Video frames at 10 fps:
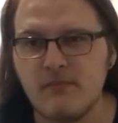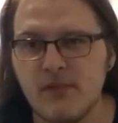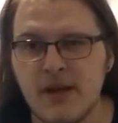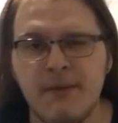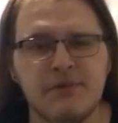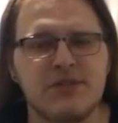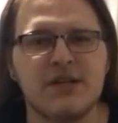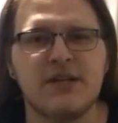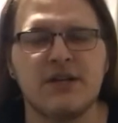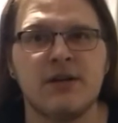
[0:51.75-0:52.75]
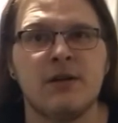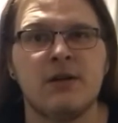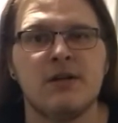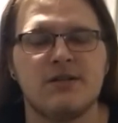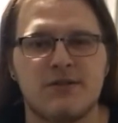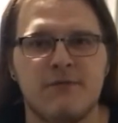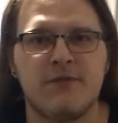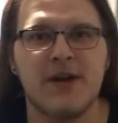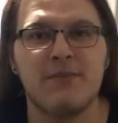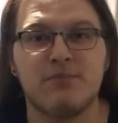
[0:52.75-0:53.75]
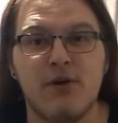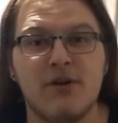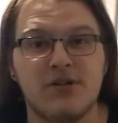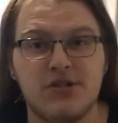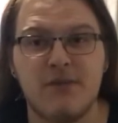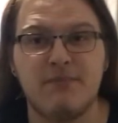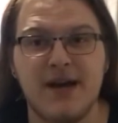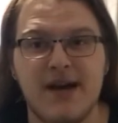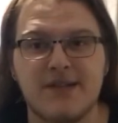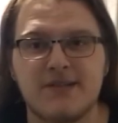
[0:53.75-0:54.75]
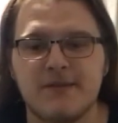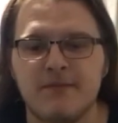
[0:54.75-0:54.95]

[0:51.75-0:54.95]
In particular, some very broken jump pads.